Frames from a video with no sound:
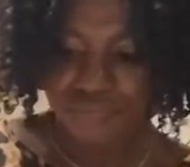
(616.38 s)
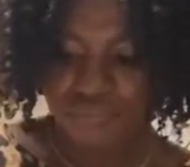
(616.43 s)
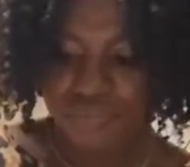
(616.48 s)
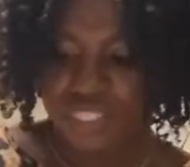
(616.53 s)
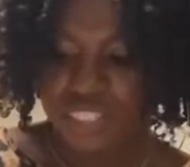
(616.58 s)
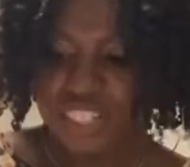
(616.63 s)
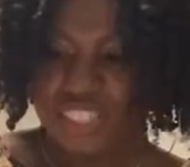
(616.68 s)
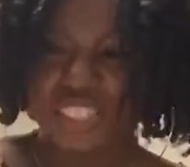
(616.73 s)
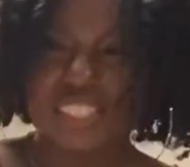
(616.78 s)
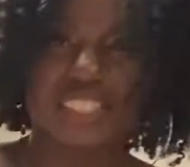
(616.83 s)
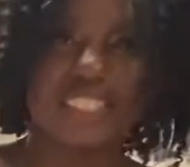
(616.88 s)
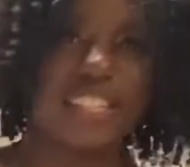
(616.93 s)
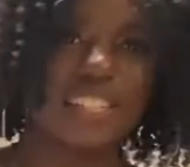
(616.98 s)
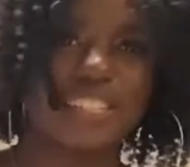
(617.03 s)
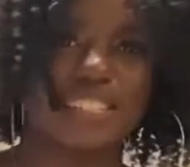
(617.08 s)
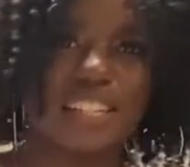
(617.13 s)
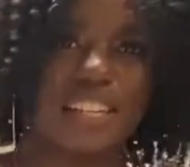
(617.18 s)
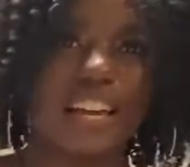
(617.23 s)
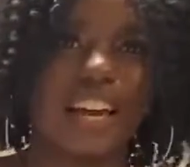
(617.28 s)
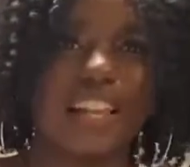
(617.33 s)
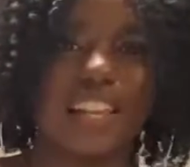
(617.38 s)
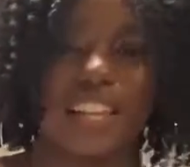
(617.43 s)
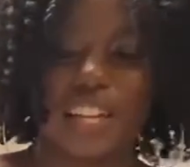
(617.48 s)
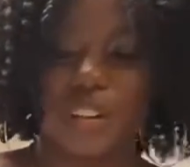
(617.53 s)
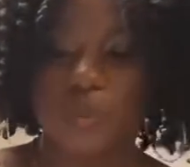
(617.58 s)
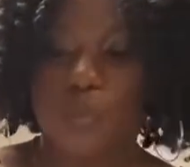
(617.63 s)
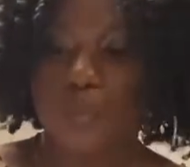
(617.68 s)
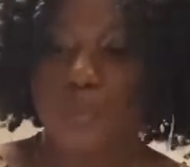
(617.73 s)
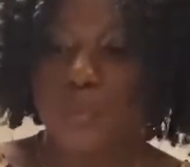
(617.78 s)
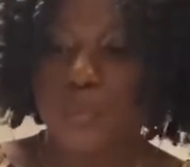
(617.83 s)
just because like I said, I like
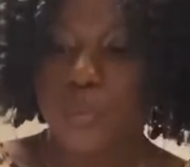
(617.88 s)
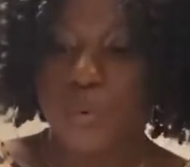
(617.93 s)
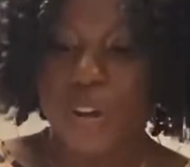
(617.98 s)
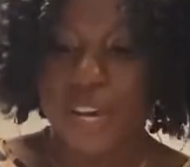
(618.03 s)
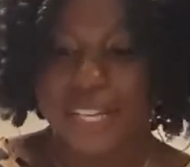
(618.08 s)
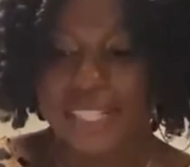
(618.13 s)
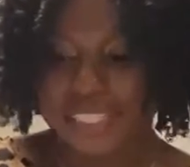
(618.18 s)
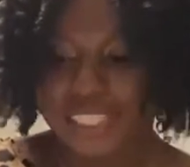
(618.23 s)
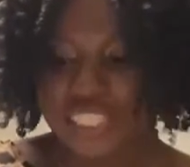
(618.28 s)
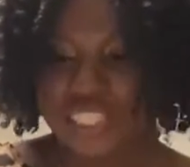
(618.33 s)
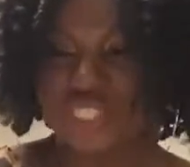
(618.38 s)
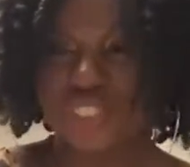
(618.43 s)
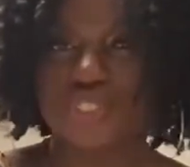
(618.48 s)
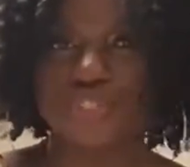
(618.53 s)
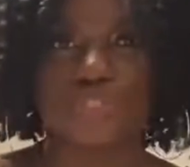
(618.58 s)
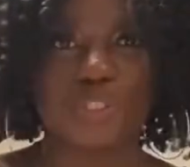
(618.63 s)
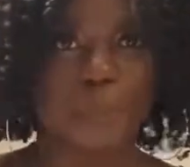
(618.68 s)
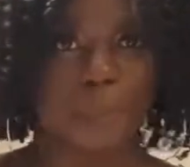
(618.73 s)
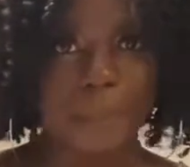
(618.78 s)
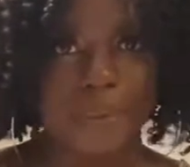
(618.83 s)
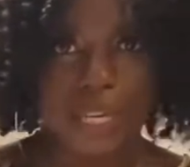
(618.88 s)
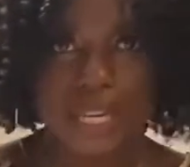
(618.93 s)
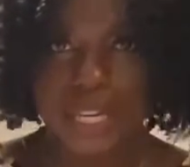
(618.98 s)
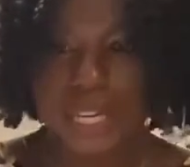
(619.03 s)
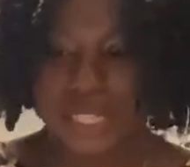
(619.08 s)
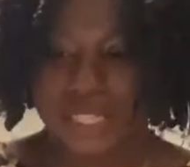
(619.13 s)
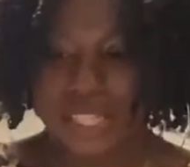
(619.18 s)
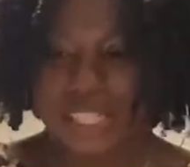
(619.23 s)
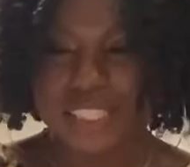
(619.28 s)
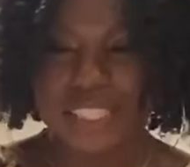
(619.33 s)
them wet and dripping.
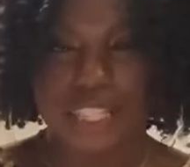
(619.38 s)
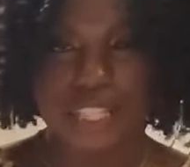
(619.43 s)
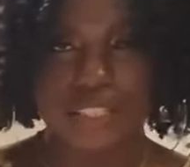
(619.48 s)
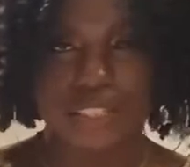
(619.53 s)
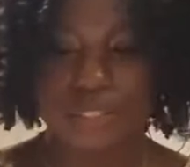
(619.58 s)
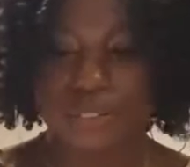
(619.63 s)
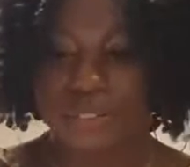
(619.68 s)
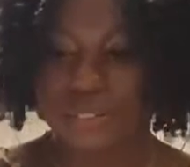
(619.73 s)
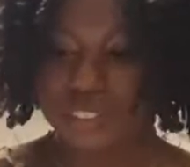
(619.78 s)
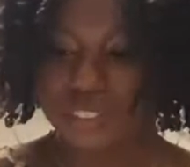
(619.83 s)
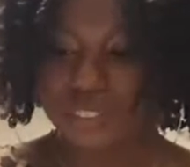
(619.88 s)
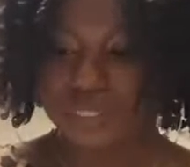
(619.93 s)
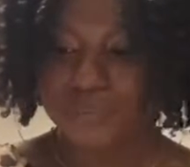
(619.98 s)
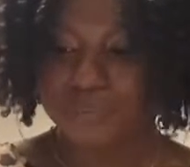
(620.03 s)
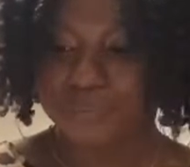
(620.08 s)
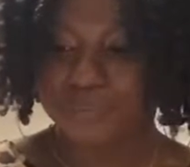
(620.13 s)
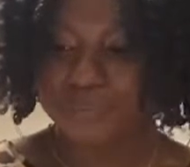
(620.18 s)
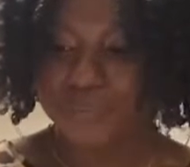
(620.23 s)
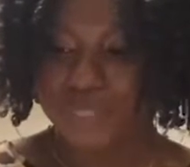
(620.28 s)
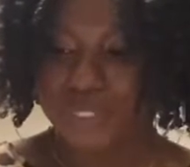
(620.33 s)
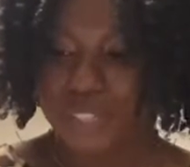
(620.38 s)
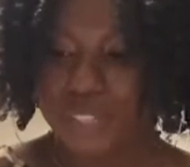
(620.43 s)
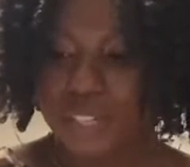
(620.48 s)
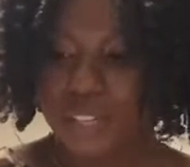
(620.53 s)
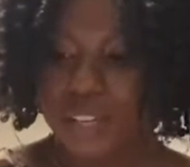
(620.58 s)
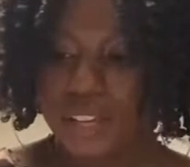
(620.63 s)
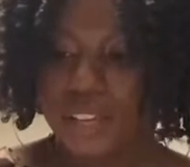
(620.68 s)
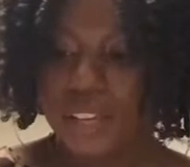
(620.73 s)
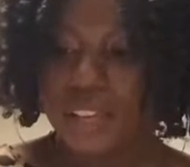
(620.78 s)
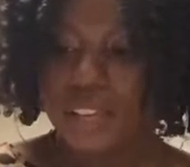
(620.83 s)
They taste so good.
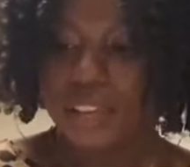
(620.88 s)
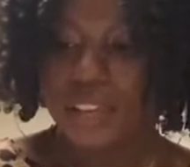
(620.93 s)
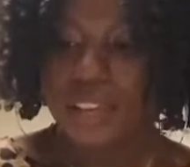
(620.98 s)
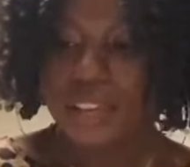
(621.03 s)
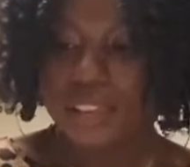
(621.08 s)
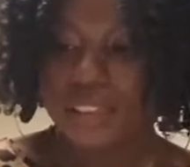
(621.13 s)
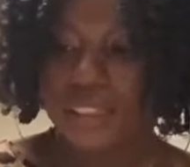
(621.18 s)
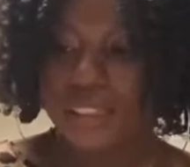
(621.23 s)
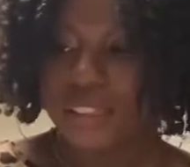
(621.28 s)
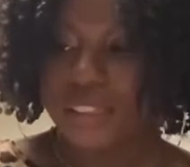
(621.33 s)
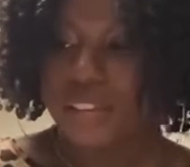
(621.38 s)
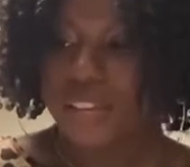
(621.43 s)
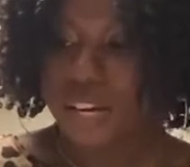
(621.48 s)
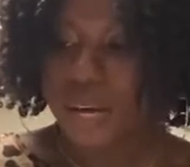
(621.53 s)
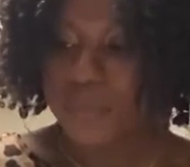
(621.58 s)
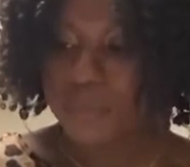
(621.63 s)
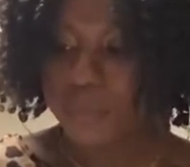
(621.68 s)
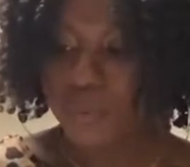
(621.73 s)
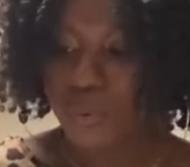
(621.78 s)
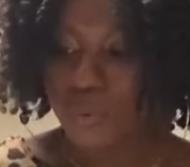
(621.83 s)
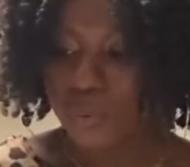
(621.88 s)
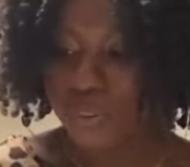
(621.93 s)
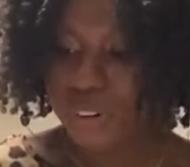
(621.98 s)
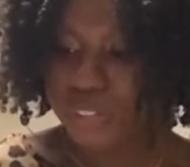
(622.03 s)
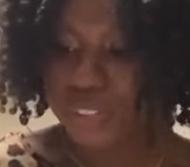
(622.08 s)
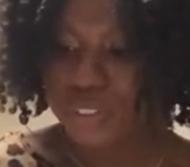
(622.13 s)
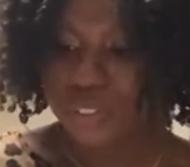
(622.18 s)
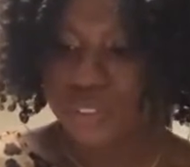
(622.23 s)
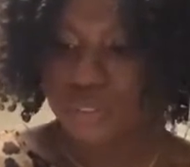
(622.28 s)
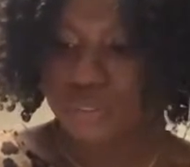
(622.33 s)
And then I'm
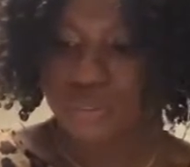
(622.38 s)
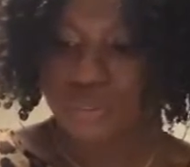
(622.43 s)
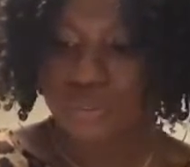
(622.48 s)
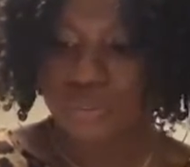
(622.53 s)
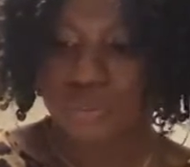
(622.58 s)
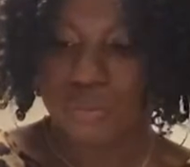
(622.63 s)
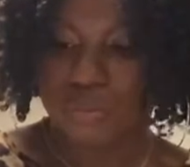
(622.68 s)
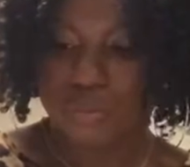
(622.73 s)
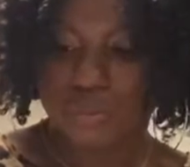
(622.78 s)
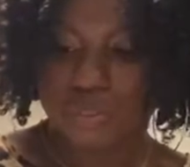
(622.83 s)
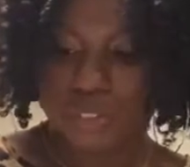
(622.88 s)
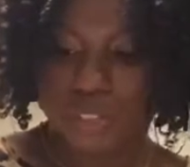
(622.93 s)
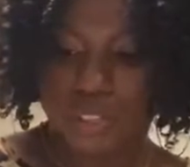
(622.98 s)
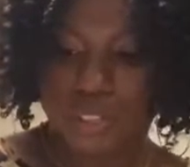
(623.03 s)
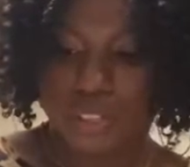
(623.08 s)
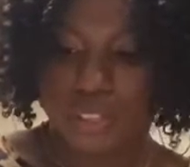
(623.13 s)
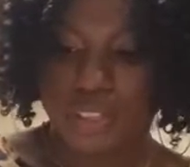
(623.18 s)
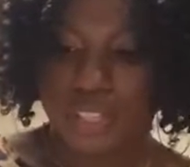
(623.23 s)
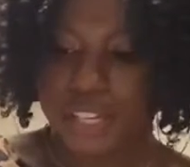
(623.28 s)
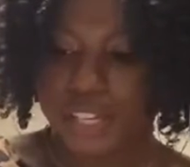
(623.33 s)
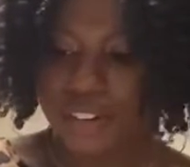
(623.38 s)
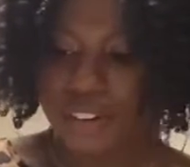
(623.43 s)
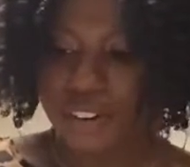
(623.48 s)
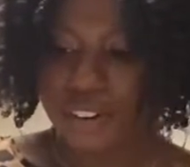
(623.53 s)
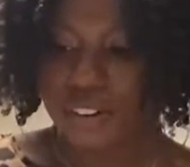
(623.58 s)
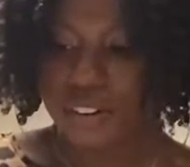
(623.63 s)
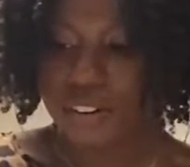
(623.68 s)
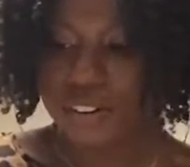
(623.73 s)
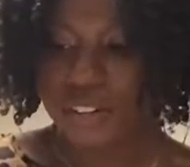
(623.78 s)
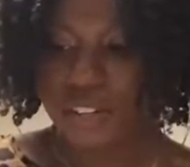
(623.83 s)
going to layer
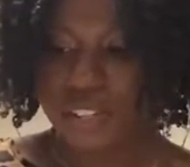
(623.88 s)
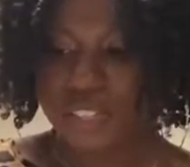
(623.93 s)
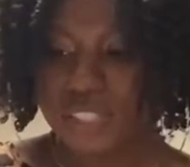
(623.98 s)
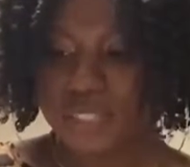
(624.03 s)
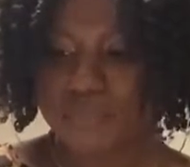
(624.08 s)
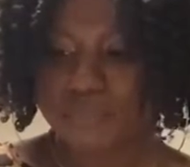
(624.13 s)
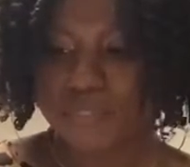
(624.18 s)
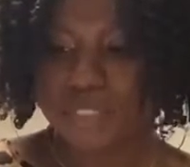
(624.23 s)
on some